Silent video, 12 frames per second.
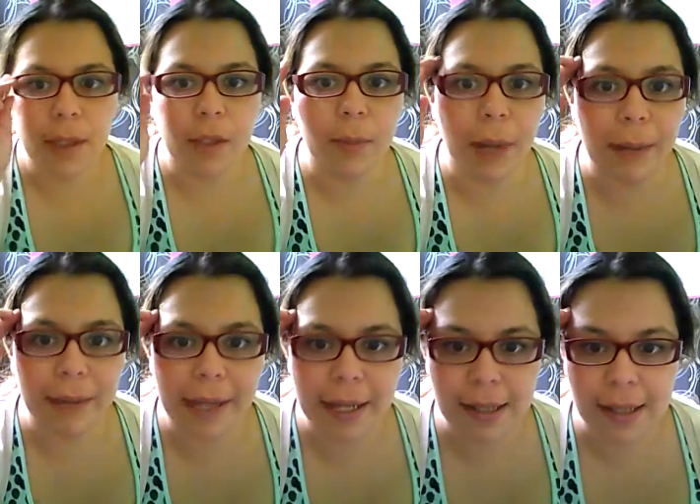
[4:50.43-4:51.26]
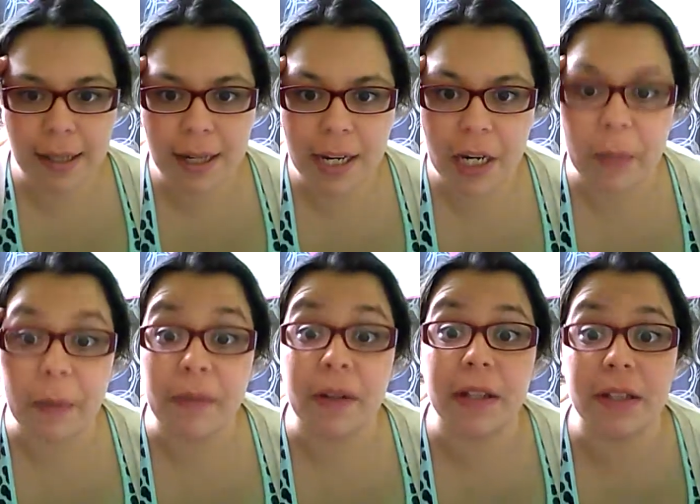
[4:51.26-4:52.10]
you probably can't see it here on
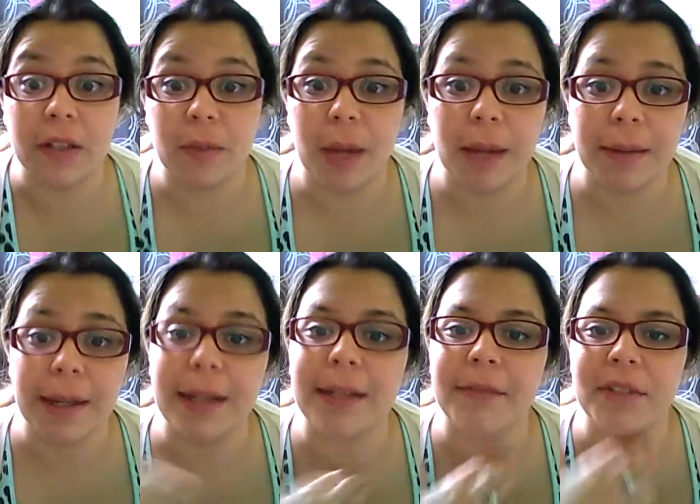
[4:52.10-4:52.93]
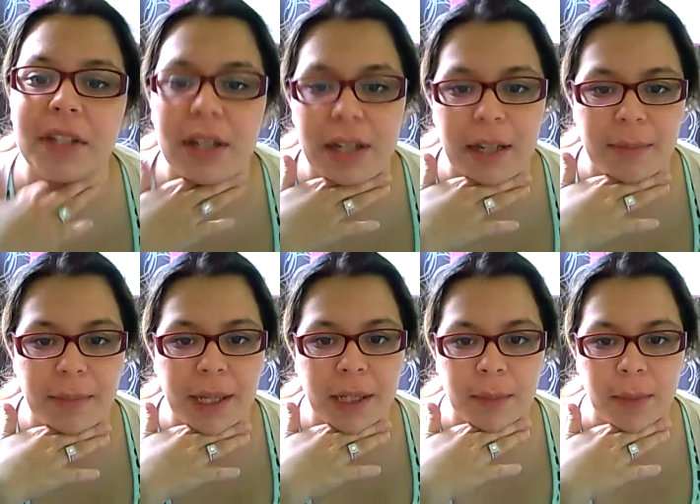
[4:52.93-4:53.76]
my face, and you probably can't even tell I have
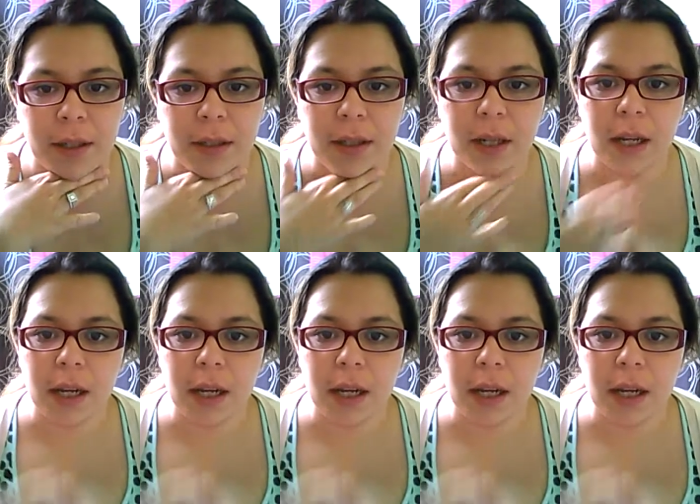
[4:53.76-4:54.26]
makeup on.